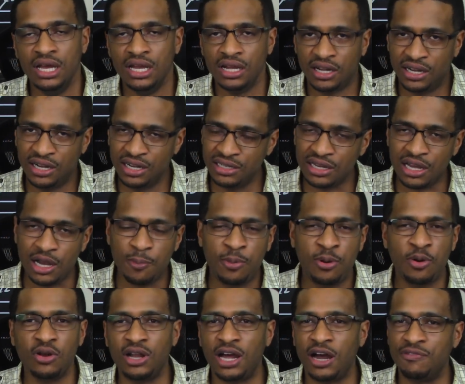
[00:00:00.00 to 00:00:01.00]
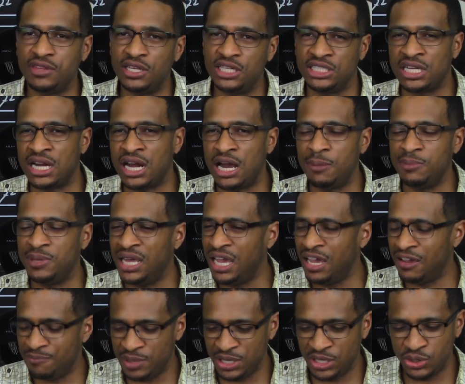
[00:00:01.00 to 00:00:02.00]
could not pull off the job. They
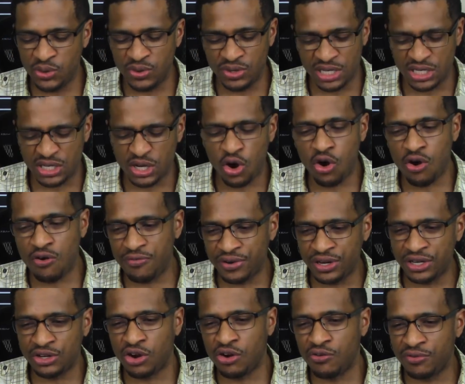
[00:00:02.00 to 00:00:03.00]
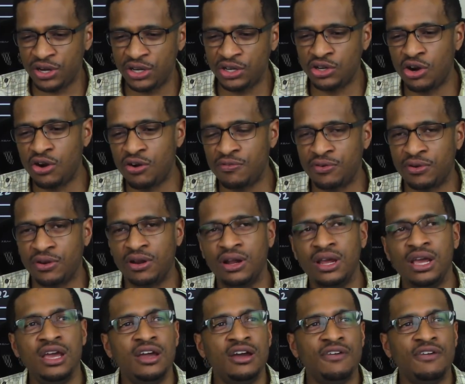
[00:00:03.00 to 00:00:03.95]
have been doing this over and over and over